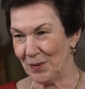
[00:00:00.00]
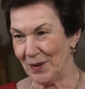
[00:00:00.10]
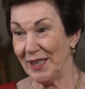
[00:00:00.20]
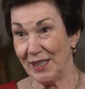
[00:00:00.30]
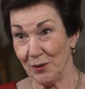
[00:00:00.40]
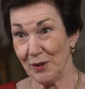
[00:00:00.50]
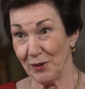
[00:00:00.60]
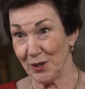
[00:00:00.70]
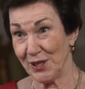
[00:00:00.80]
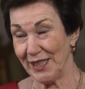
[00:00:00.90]
in the
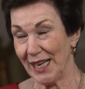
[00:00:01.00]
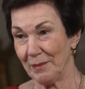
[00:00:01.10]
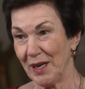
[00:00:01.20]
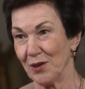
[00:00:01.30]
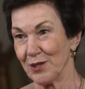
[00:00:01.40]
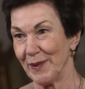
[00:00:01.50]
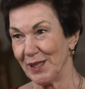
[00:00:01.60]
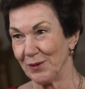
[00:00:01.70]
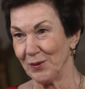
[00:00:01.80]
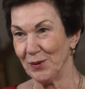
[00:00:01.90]
university and my
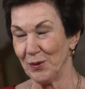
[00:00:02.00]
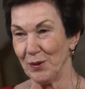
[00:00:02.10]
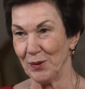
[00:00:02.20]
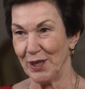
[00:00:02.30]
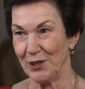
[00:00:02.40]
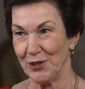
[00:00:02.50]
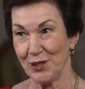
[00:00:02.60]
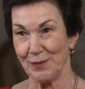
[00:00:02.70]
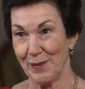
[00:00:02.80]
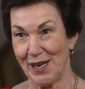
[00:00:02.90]
husband too. We were
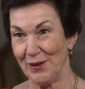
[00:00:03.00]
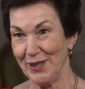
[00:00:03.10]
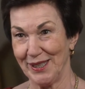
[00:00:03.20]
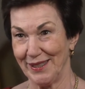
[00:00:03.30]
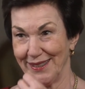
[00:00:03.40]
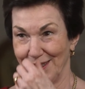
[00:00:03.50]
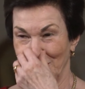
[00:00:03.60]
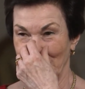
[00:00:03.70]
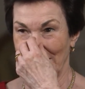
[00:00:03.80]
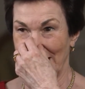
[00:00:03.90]
just married
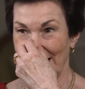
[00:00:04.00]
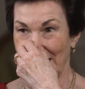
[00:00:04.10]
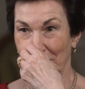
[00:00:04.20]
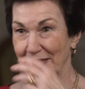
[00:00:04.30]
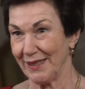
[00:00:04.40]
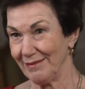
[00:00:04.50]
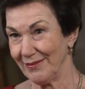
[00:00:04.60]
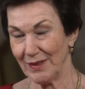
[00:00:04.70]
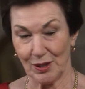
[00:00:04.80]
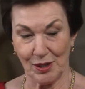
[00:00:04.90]
with a little bit,
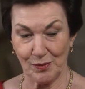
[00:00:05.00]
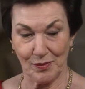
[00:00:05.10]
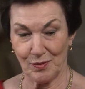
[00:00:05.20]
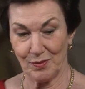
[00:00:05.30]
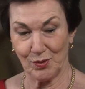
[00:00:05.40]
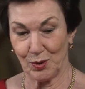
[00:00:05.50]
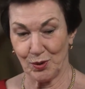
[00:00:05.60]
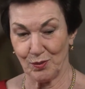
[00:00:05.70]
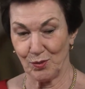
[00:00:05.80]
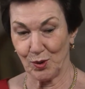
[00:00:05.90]

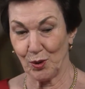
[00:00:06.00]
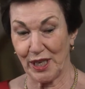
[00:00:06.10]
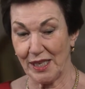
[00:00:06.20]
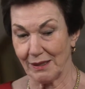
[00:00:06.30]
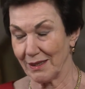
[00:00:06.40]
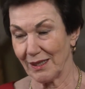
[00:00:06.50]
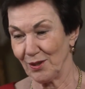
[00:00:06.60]
2 kids.